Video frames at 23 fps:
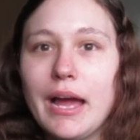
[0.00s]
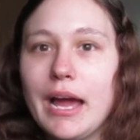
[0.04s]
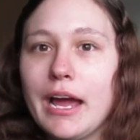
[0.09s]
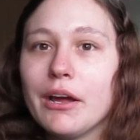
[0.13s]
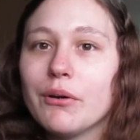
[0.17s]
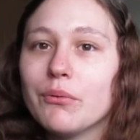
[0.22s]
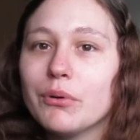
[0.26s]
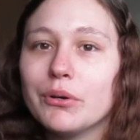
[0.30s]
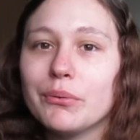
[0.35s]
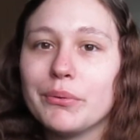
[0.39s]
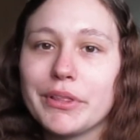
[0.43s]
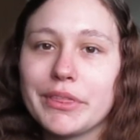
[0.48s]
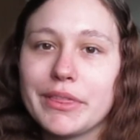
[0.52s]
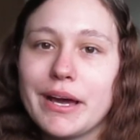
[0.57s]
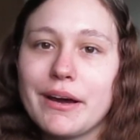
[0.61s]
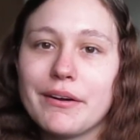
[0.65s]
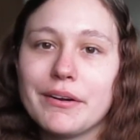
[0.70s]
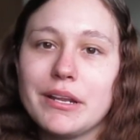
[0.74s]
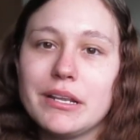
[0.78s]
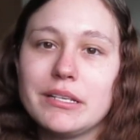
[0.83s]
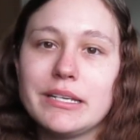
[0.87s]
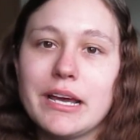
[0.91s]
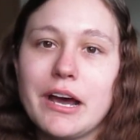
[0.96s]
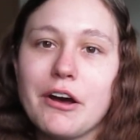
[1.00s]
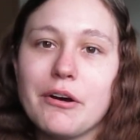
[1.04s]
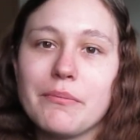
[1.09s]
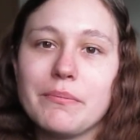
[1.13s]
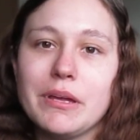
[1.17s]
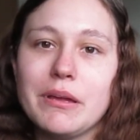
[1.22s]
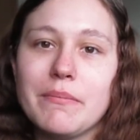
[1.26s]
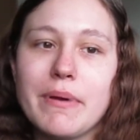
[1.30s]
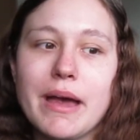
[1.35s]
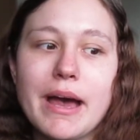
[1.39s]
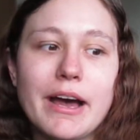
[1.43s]
I will without a doubt
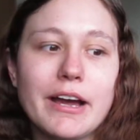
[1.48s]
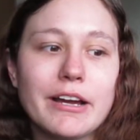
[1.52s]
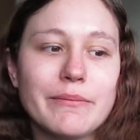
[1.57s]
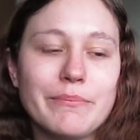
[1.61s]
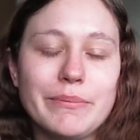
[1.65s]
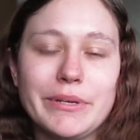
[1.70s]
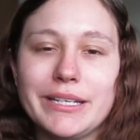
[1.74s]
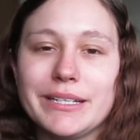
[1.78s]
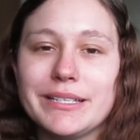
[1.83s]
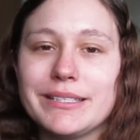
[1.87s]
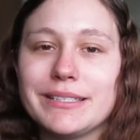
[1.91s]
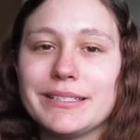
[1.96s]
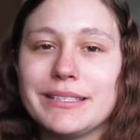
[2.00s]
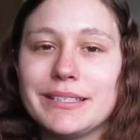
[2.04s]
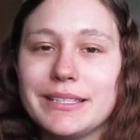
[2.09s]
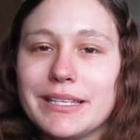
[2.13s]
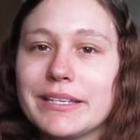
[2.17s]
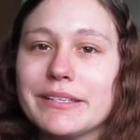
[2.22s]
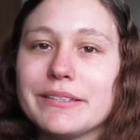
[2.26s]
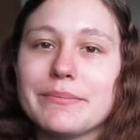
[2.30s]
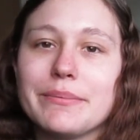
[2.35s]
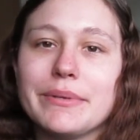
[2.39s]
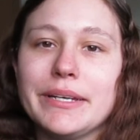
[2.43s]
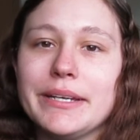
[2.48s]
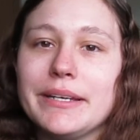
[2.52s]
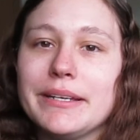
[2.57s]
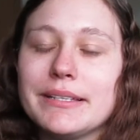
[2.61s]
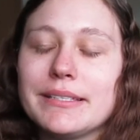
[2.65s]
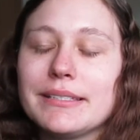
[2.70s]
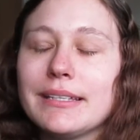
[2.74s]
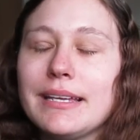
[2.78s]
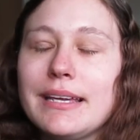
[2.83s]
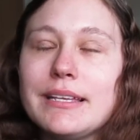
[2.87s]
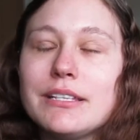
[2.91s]
be back, because this
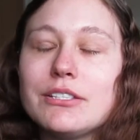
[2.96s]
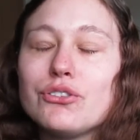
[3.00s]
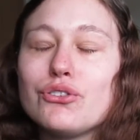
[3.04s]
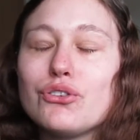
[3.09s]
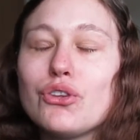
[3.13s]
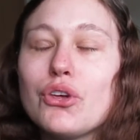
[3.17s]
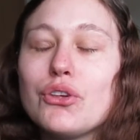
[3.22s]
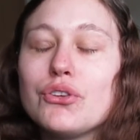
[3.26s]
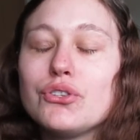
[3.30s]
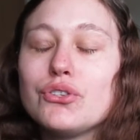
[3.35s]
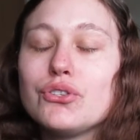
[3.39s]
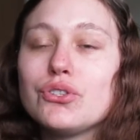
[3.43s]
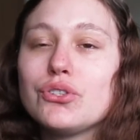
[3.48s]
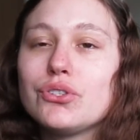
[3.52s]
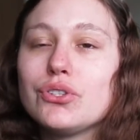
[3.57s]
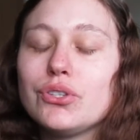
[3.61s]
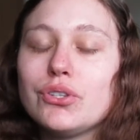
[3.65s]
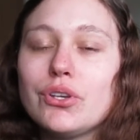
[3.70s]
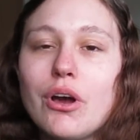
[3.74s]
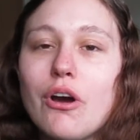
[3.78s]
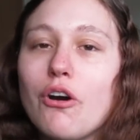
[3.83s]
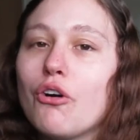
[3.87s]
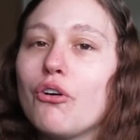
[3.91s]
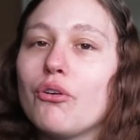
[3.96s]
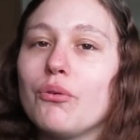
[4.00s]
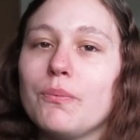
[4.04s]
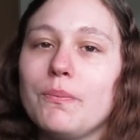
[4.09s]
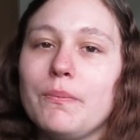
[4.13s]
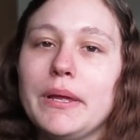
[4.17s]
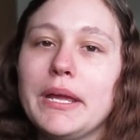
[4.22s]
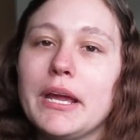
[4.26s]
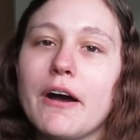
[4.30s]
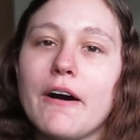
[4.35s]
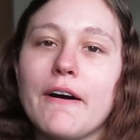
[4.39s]
place is so
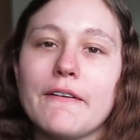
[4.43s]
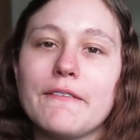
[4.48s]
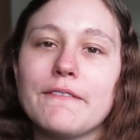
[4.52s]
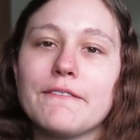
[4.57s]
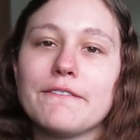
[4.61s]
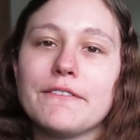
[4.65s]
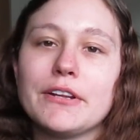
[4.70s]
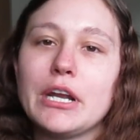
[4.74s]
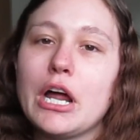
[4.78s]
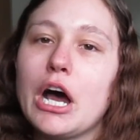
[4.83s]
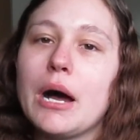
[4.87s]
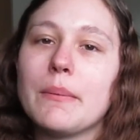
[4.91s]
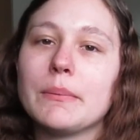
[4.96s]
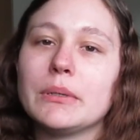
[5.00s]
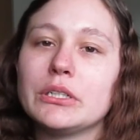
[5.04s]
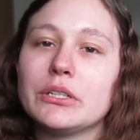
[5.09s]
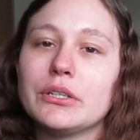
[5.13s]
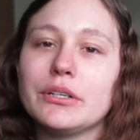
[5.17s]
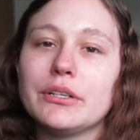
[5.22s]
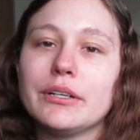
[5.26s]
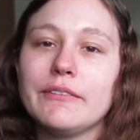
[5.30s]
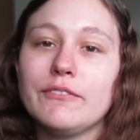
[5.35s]
beyond phenomenal.